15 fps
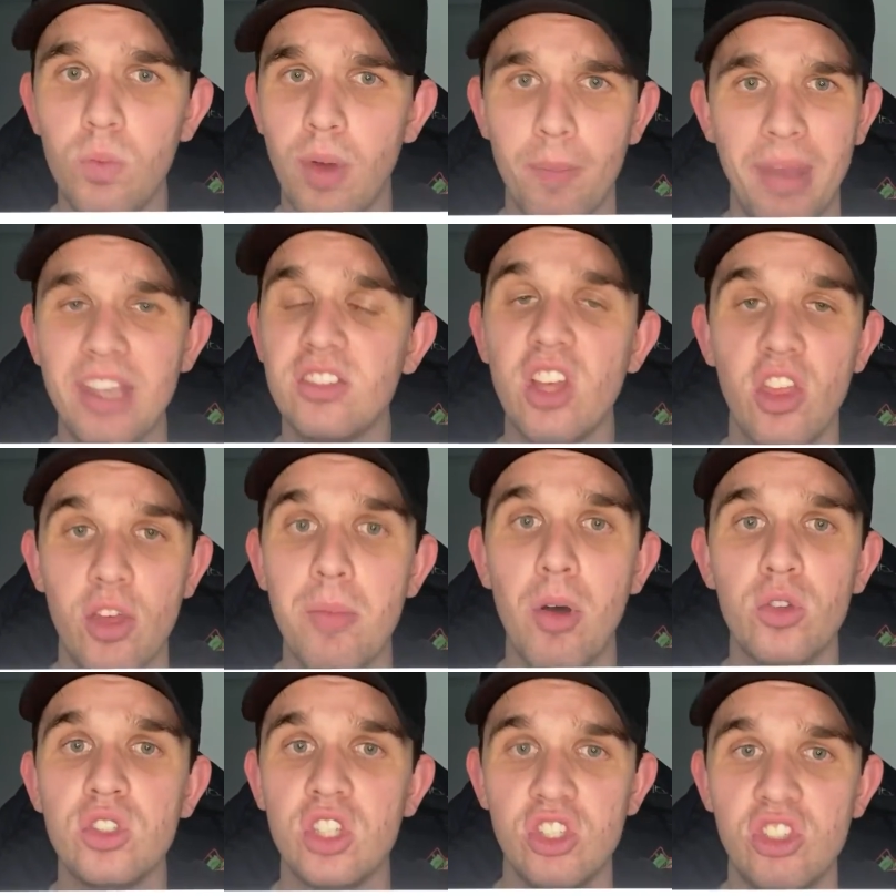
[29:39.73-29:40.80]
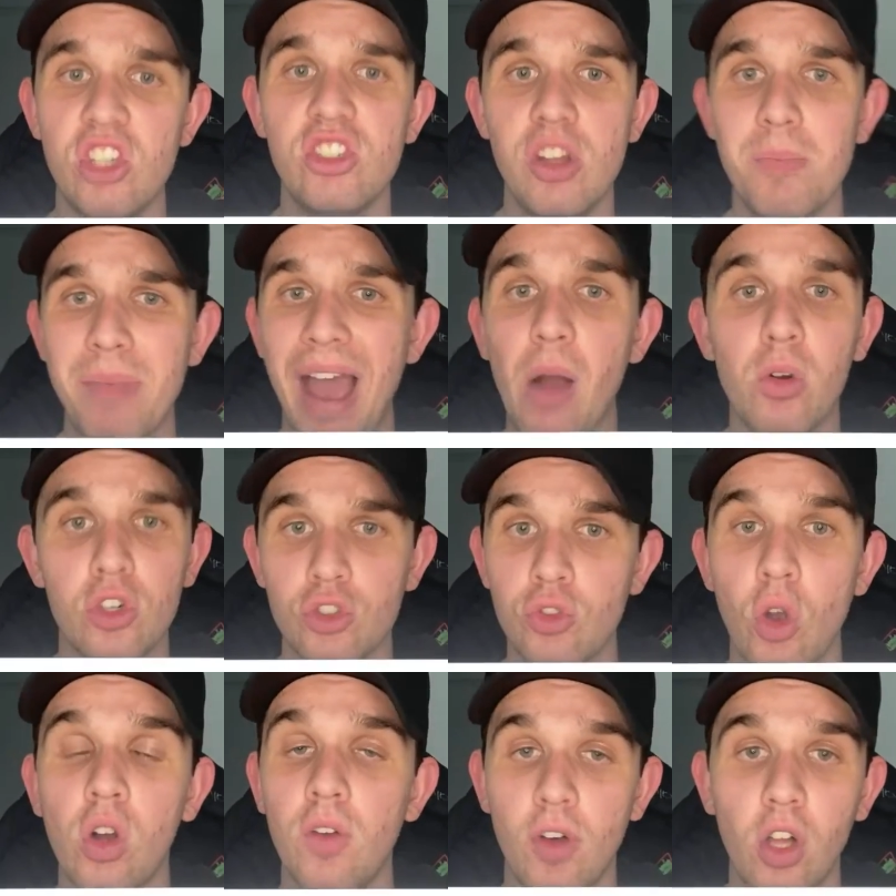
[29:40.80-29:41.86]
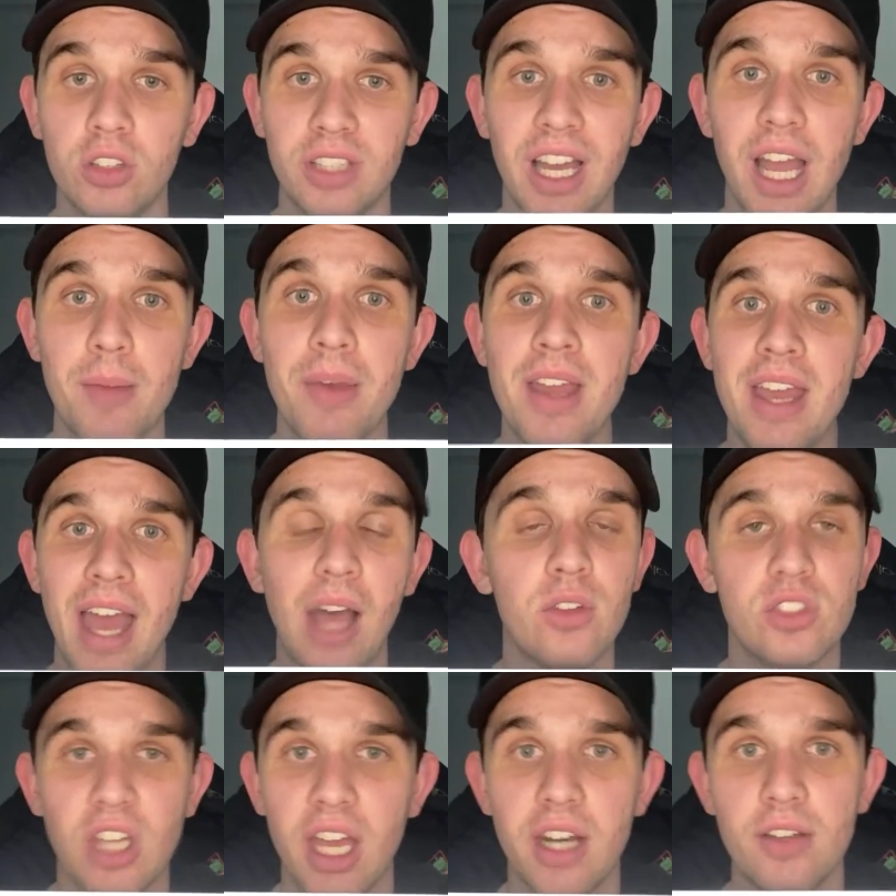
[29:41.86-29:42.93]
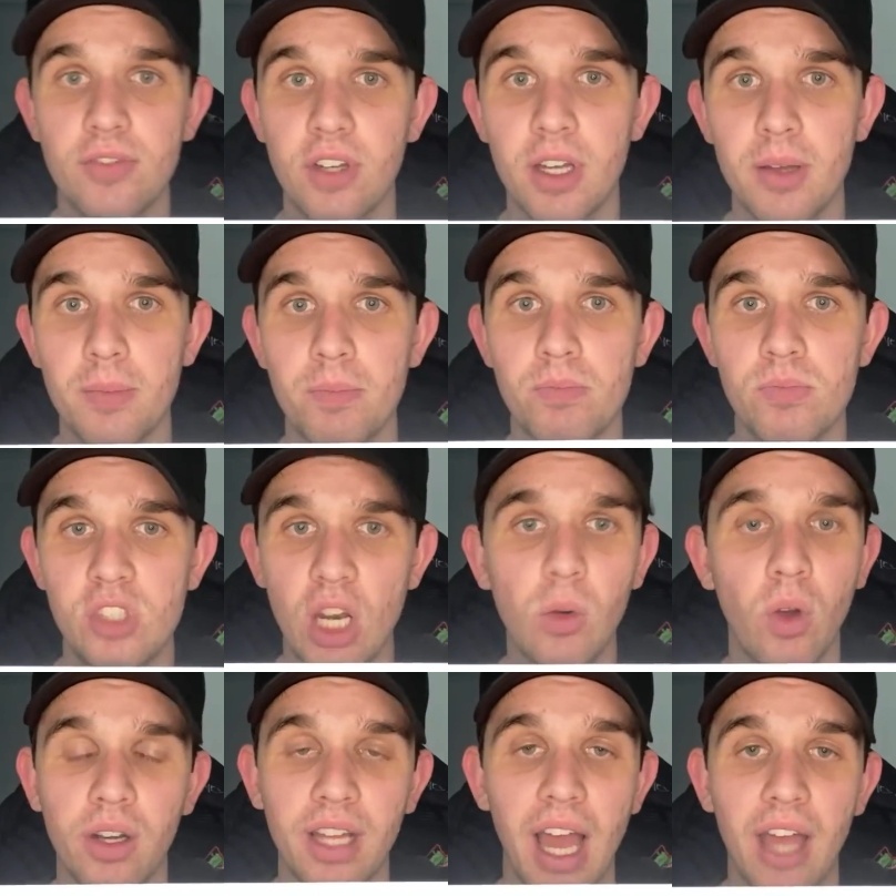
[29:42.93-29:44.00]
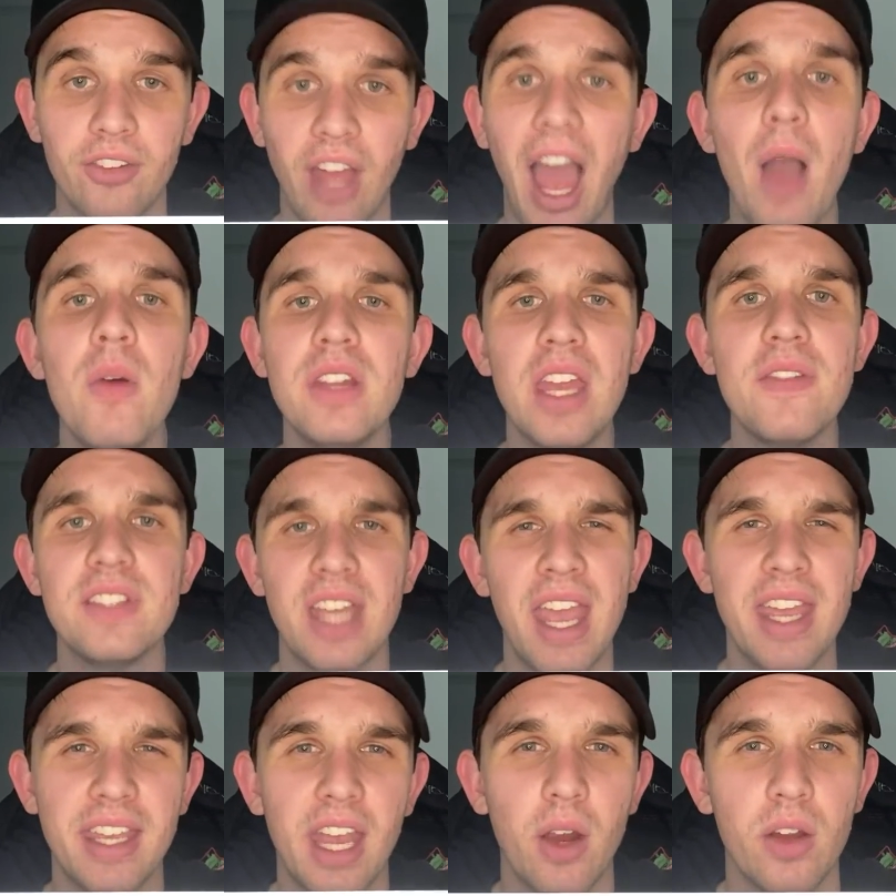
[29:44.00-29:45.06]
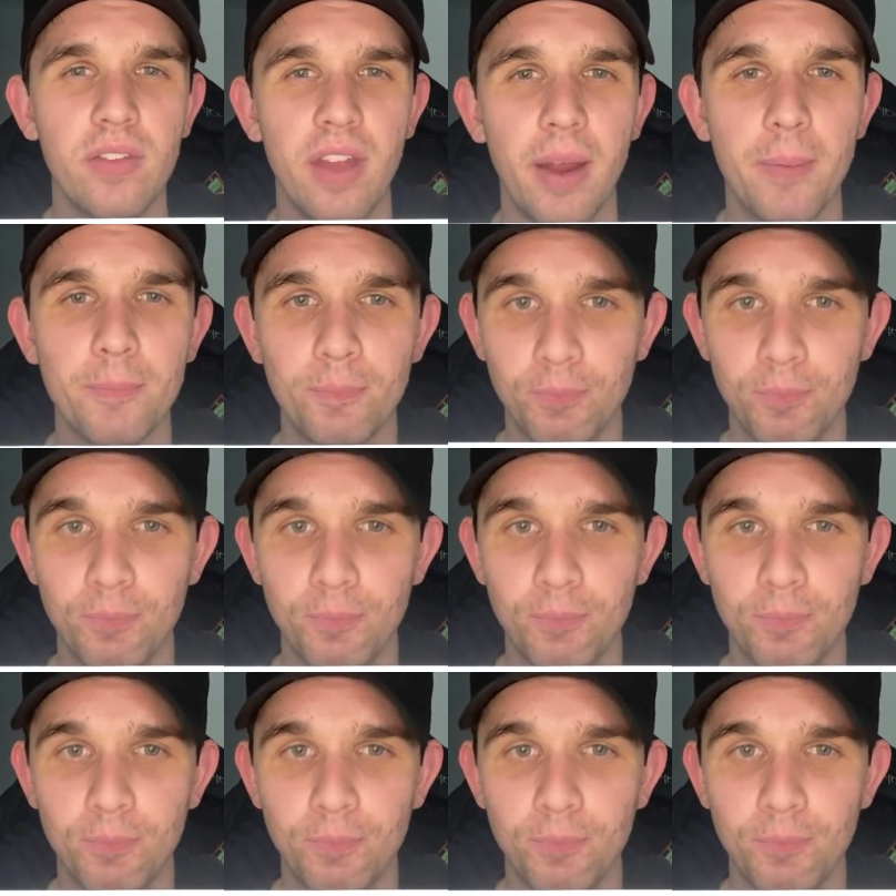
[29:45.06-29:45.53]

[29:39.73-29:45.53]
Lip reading: basically the most consistent power stroke of all time outside of steroid guys. I would give it to Hank Aaron there.